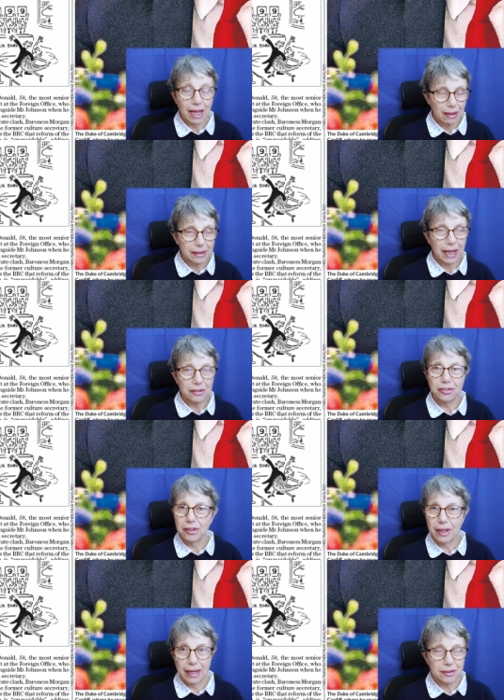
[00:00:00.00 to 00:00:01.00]
I'll get
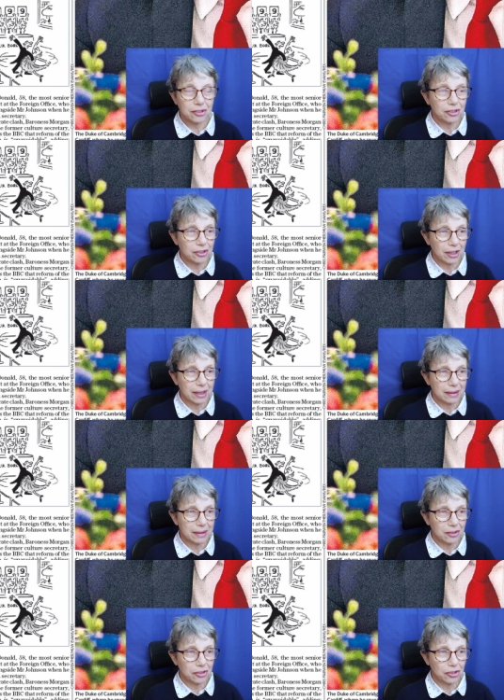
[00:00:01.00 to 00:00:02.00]
to that uh,
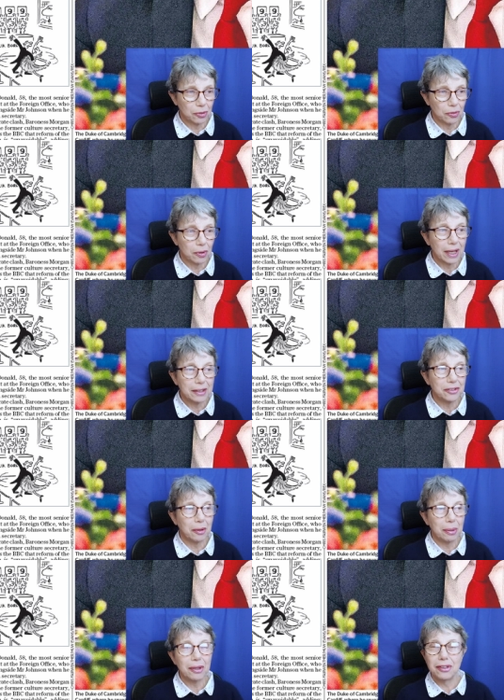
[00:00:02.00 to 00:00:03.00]
sooner or
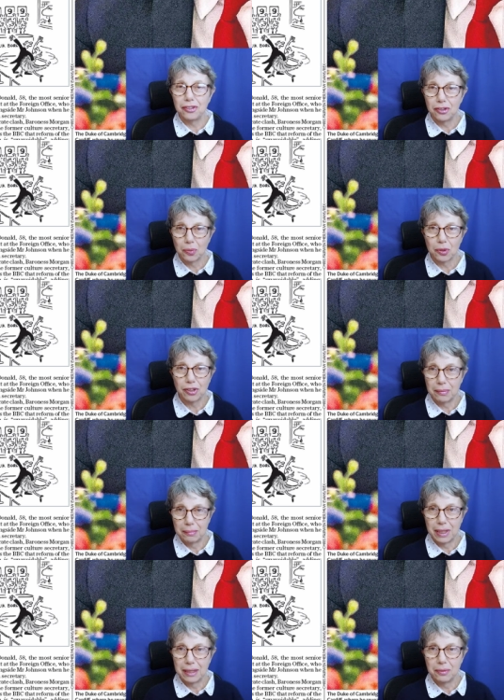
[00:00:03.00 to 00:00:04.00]
later, but this is what I
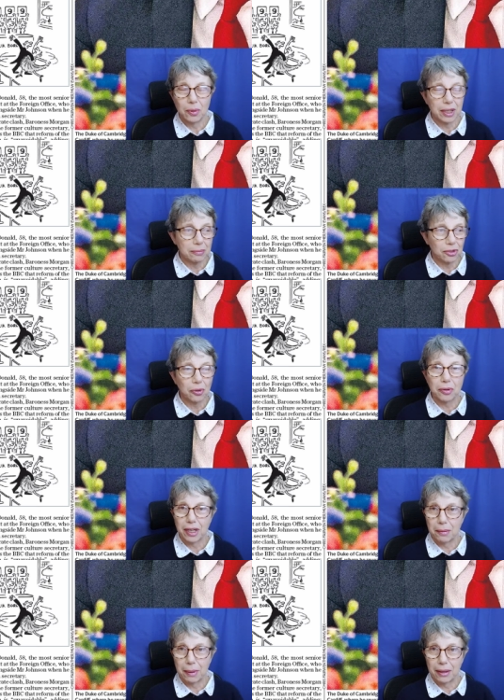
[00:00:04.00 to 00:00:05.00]
mean when I'm
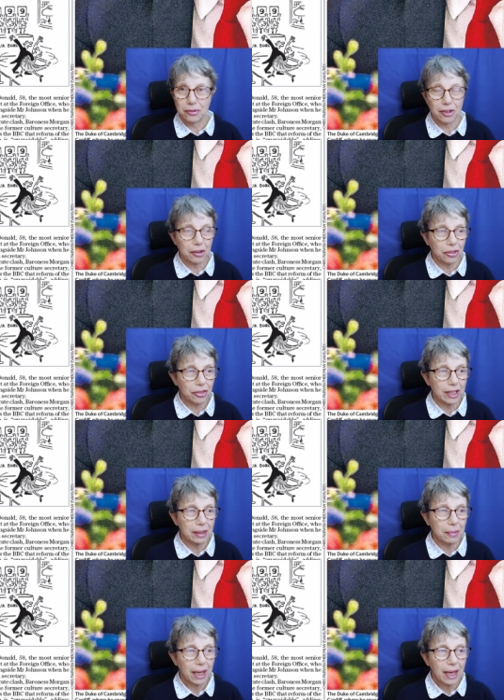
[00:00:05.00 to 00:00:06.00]
talking about a
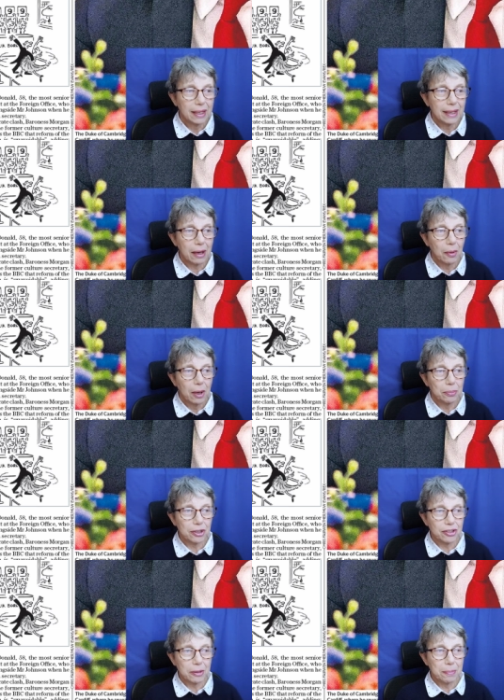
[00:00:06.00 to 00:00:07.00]
theme. Now,
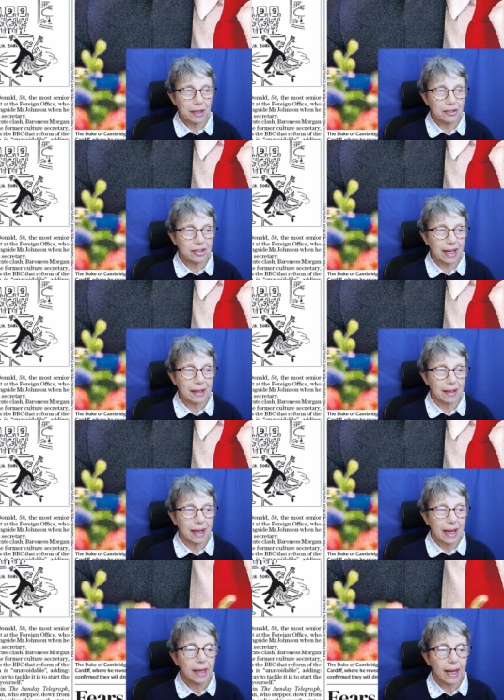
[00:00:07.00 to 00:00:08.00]
Priti Patel
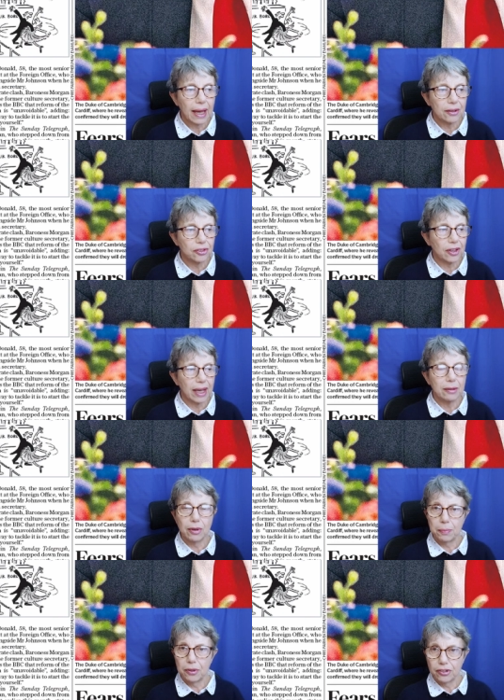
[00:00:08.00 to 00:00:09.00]
has a
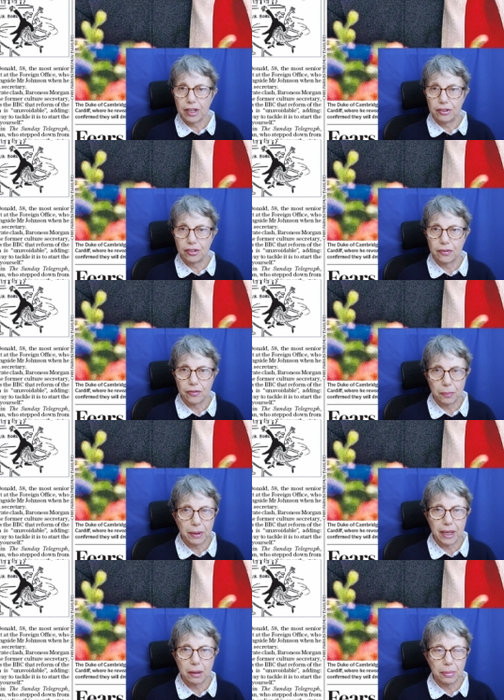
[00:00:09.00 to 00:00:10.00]
reputation for
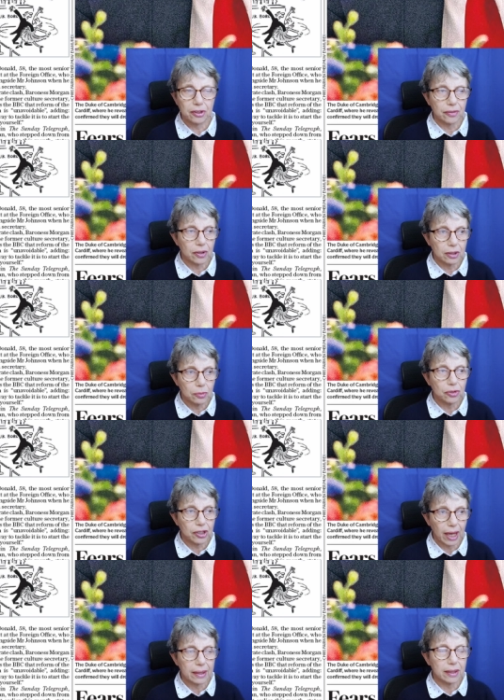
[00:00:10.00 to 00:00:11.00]
being a bit of a
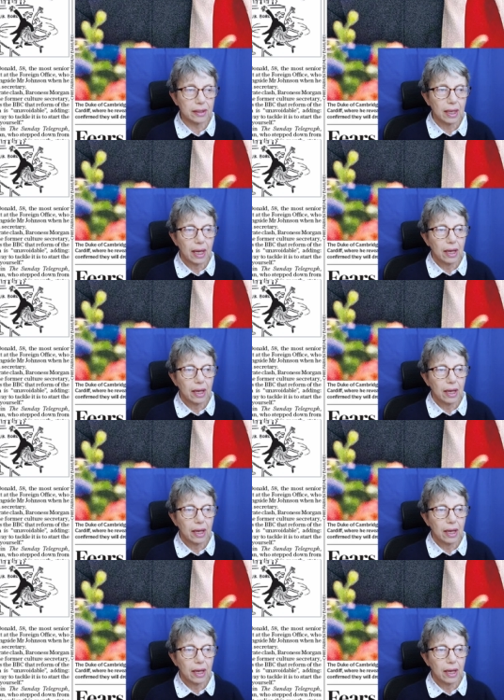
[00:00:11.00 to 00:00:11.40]
loose cannon.